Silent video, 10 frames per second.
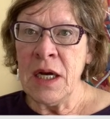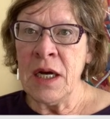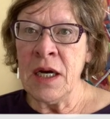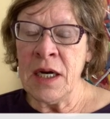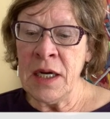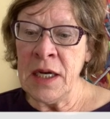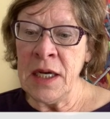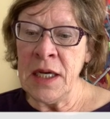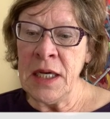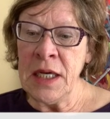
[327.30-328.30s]

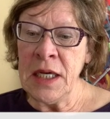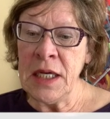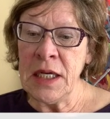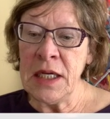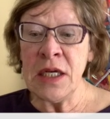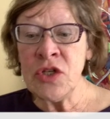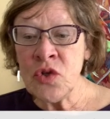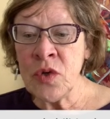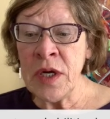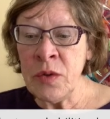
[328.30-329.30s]
I
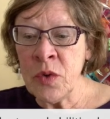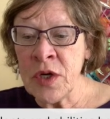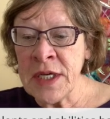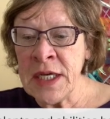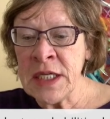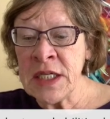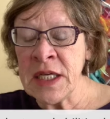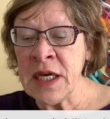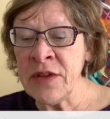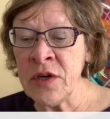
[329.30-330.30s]
enjoy working
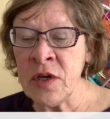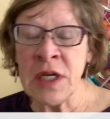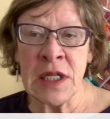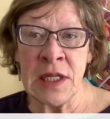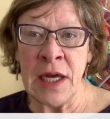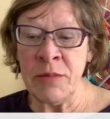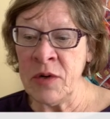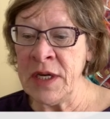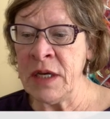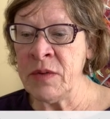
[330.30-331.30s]
together and
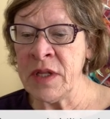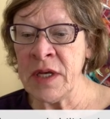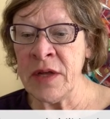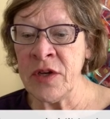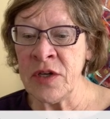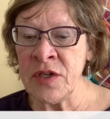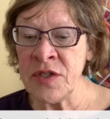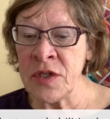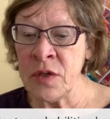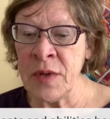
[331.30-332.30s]
collaborating with others
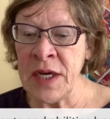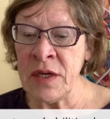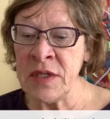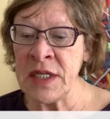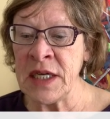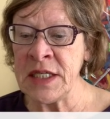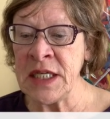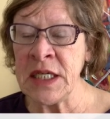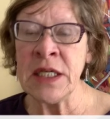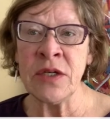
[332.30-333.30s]
around an
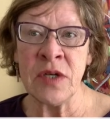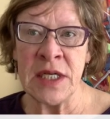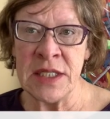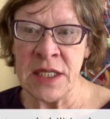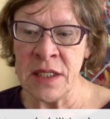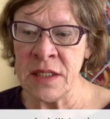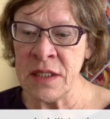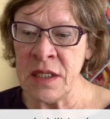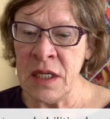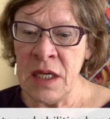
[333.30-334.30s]
idea or ideas,
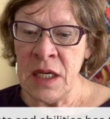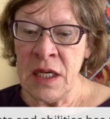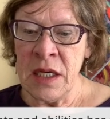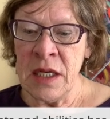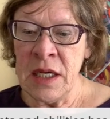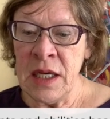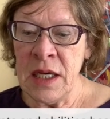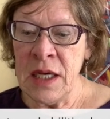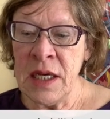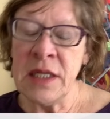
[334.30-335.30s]

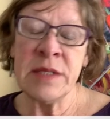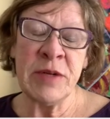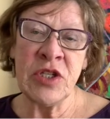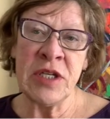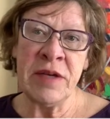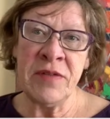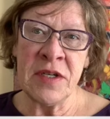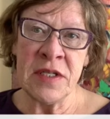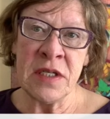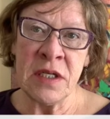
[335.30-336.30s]
especially if
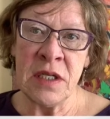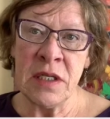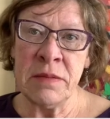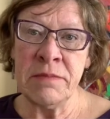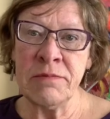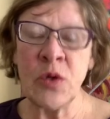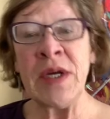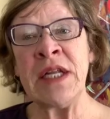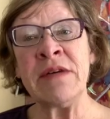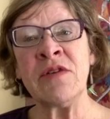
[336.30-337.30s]
there's a
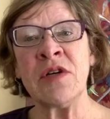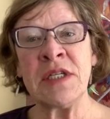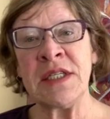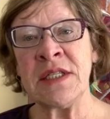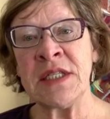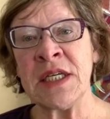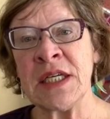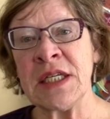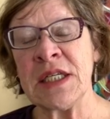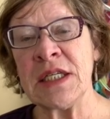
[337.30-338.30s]
creative or artistic
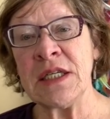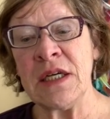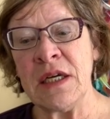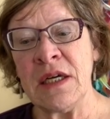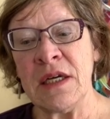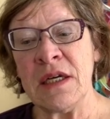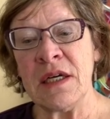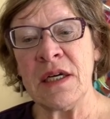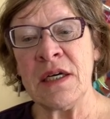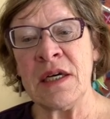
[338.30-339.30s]

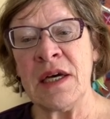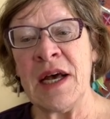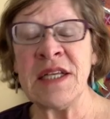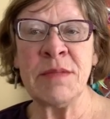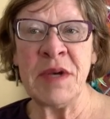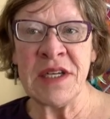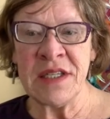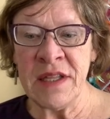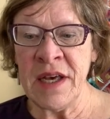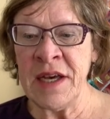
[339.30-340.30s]
aspect to
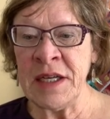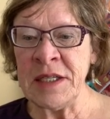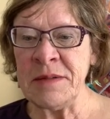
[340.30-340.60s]
that.